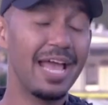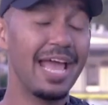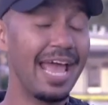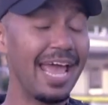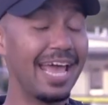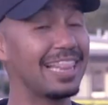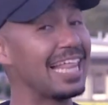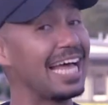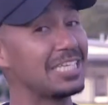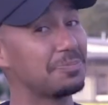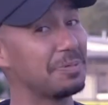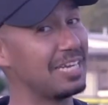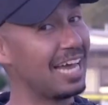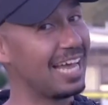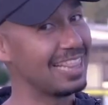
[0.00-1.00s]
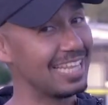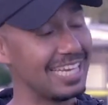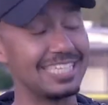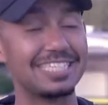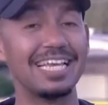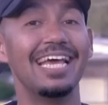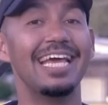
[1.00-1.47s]
And last but not
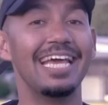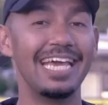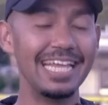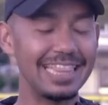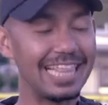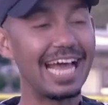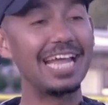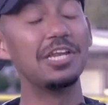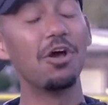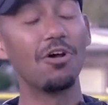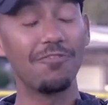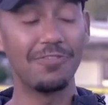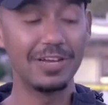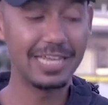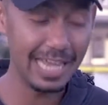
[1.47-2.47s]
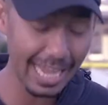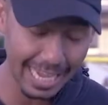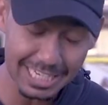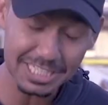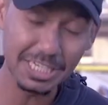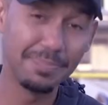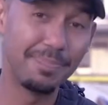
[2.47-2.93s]
least, hit that
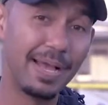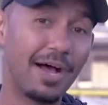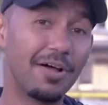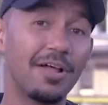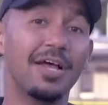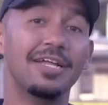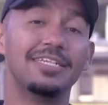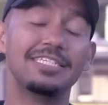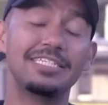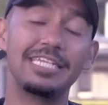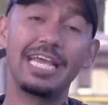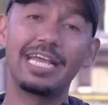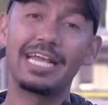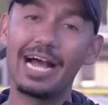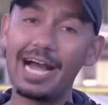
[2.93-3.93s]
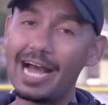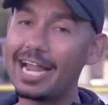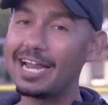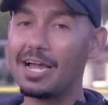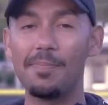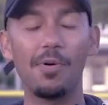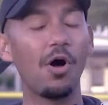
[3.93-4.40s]
notification bell to stay caught
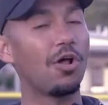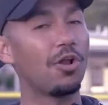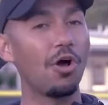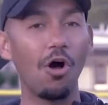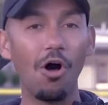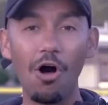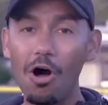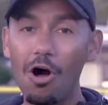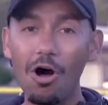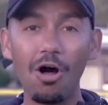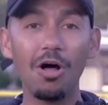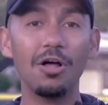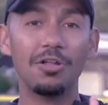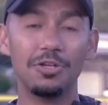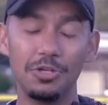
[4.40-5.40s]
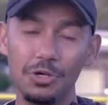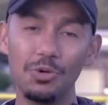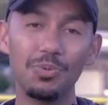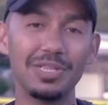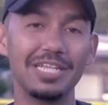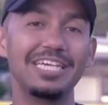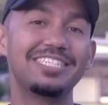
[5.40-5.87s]
up on all new
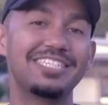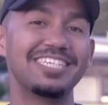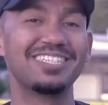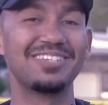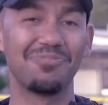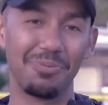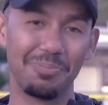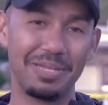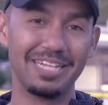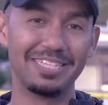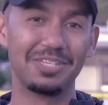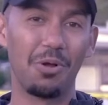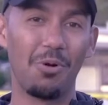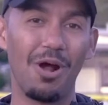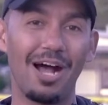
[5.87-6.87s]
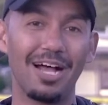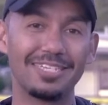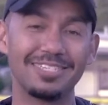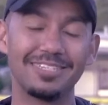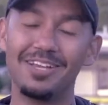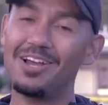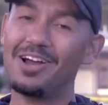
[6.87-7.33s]
releases from Kids Lacrosse.
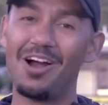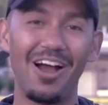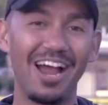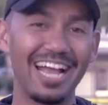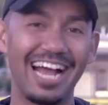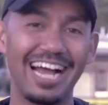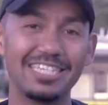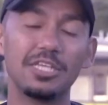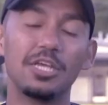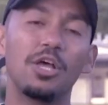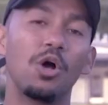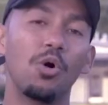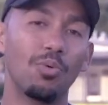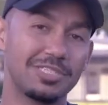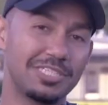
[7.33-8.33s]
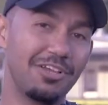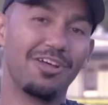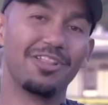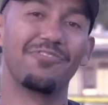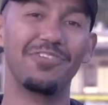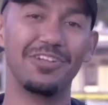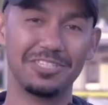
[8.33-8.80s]
All right guys, we'll see you on
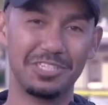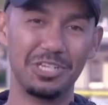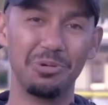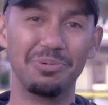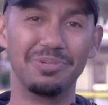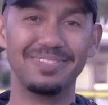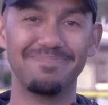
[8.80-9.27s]
the field soon.